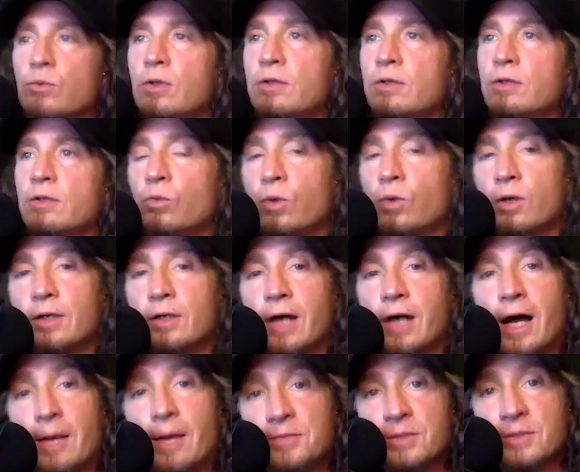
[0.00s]
the word
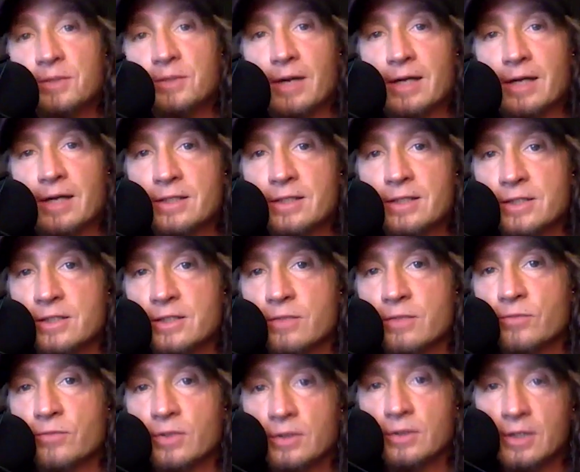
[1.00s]
optimize is
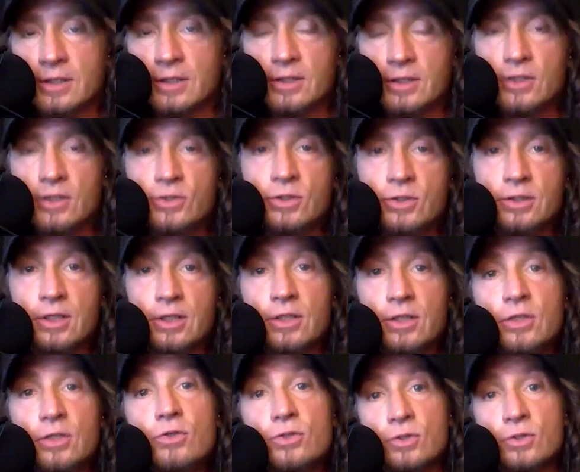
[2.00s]
something that they should get
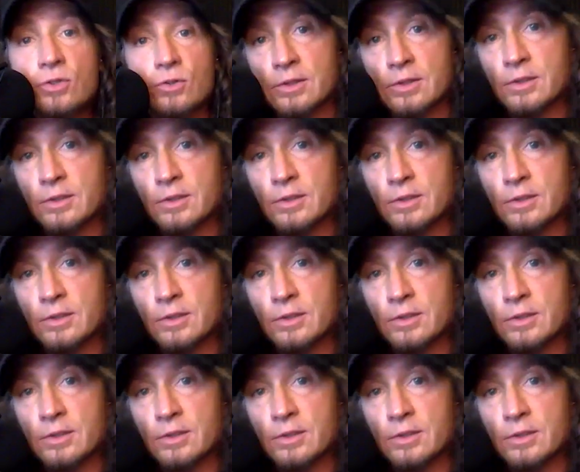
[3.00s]
used to.